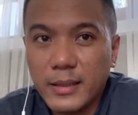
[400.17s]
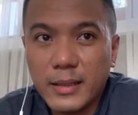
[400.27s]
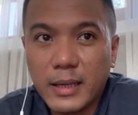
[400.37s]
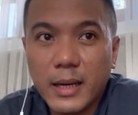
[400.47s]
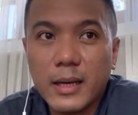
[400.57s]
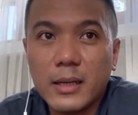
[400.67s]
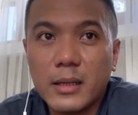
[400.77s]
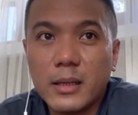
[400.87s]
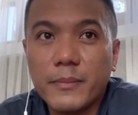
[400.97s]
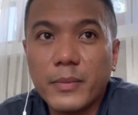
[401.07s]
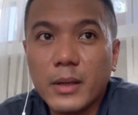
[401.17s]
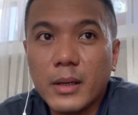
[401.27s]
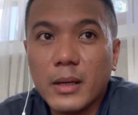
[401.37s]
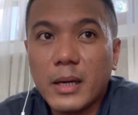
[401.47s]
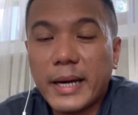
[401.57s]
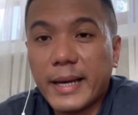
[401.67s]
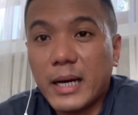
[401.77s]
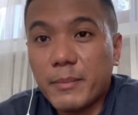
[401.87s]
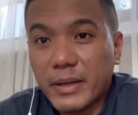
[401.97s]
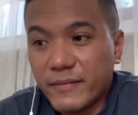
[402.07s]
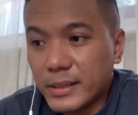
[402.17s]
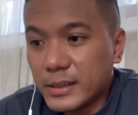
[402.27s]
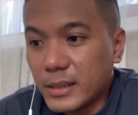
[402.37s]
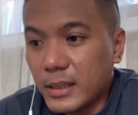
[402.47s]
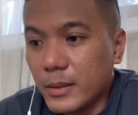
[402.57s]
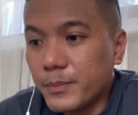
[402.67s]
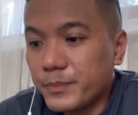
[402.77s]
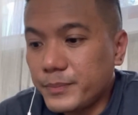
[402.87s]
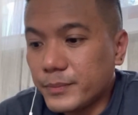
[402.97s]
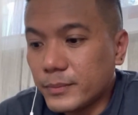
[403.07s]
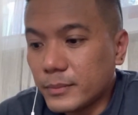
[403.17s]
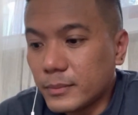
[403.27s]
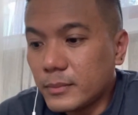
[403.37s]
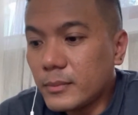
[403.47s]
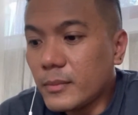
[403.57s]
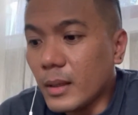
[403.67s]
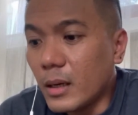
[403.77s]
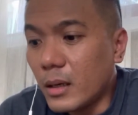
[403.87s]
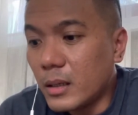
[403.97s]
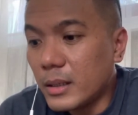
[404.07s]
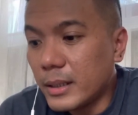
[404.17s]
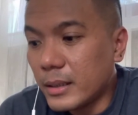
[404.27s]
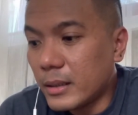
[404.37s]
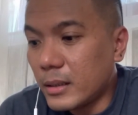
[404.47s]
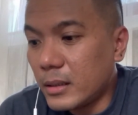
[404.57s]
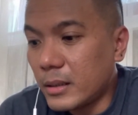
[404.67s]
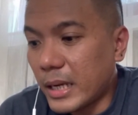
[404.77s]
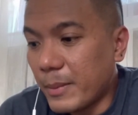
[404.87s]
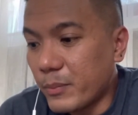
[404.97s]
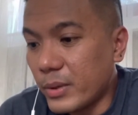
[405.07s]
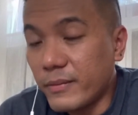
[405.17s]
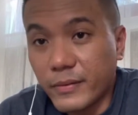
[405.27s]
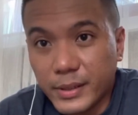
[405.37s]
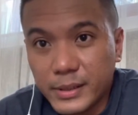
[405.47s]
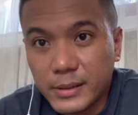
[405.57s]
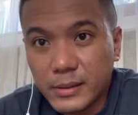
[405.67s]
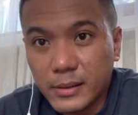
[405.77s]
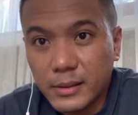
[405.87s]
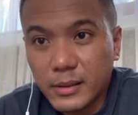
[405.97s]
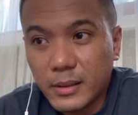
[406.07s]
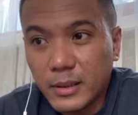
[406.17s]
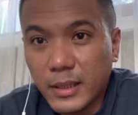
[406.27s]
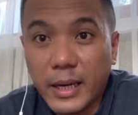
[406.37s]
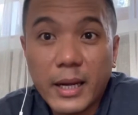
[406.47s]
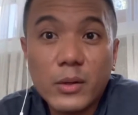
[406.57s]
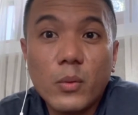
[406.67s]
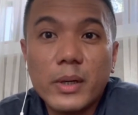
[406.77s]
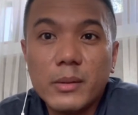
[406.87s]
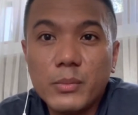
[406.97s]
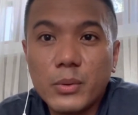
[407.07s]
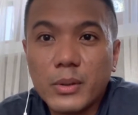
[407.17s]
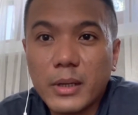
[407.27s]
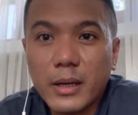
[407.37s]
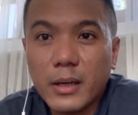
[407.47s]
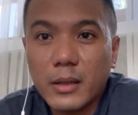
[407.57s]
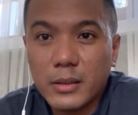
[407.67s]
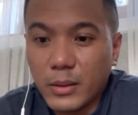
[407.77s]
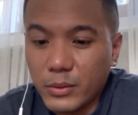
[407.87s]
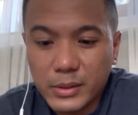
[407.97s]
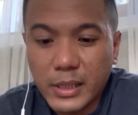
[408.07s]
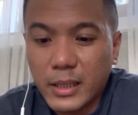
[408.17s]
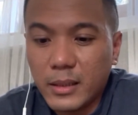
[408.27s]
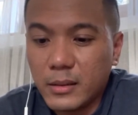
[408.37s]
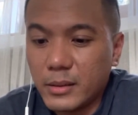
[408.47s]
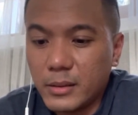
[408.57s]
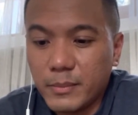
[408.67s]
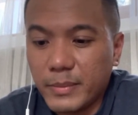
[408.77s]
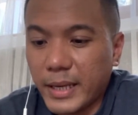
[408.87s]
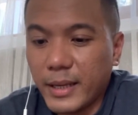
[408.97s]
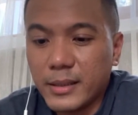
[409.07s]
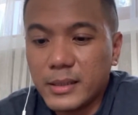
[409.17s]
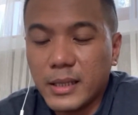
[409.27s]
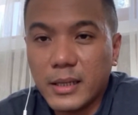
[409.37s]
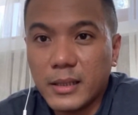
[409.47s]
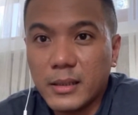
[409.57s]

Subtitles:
Like I got my visa on April 1st, and I don't want to book the hotel, the plane ticket,